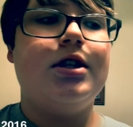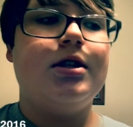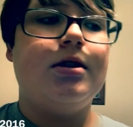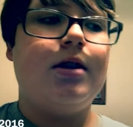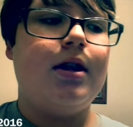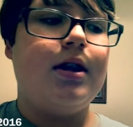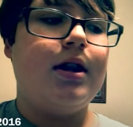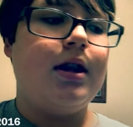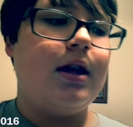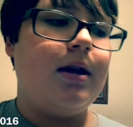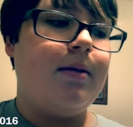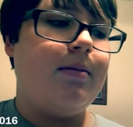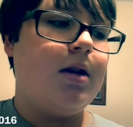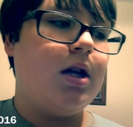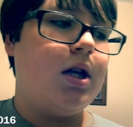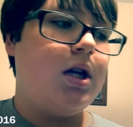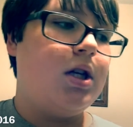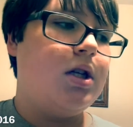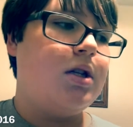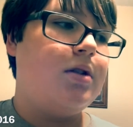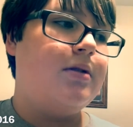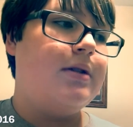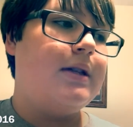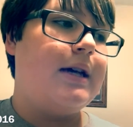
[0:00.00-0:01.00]
So I think I'm going
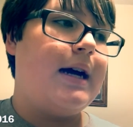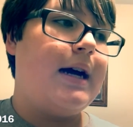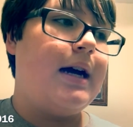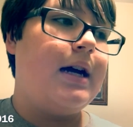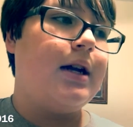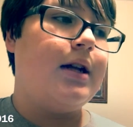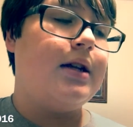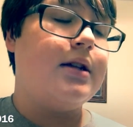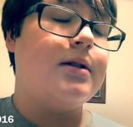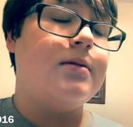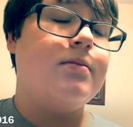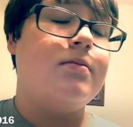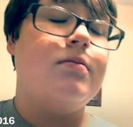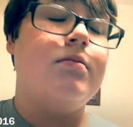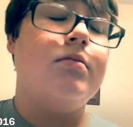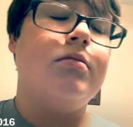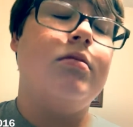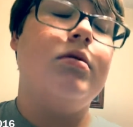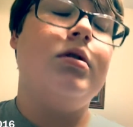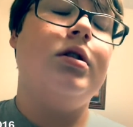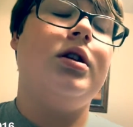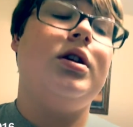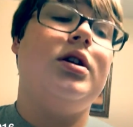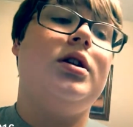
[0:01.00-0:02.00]
to do that because
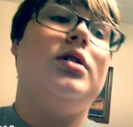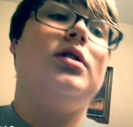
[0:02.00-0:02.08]
I'm really